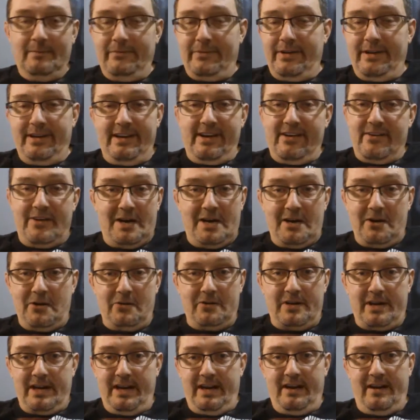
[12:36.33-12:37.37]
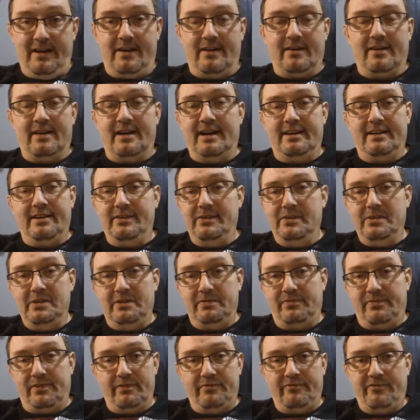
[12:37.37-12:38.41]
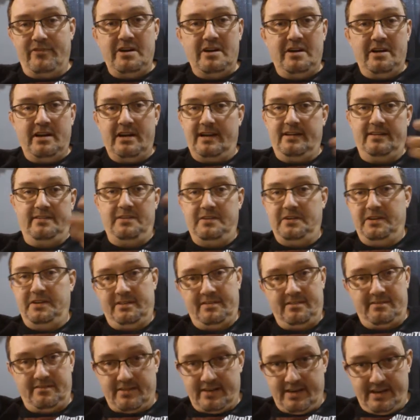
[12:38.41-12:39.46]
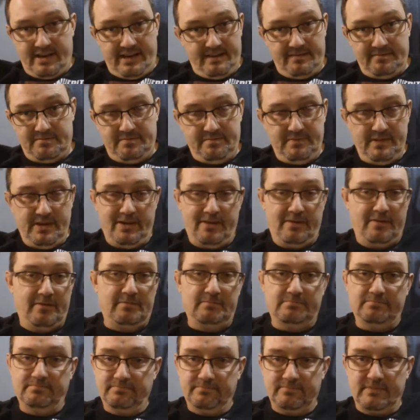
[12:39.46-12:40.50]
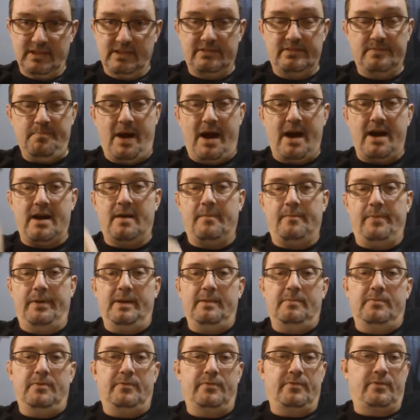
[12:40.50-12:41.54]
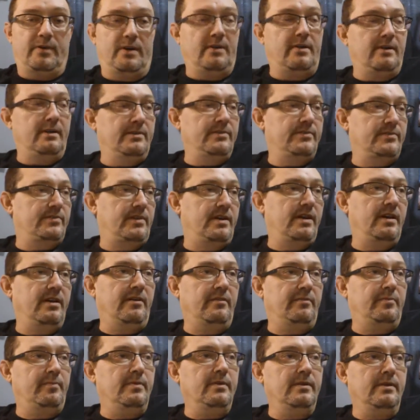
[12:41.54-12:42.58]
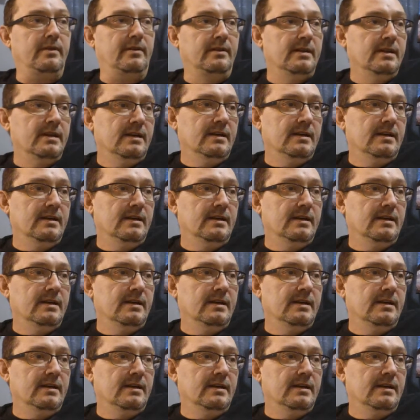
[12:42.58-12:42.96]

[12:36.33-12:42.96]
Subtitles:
But, I don't care. I do this for fun. I do it to try to, inspire people for art and stuff. But,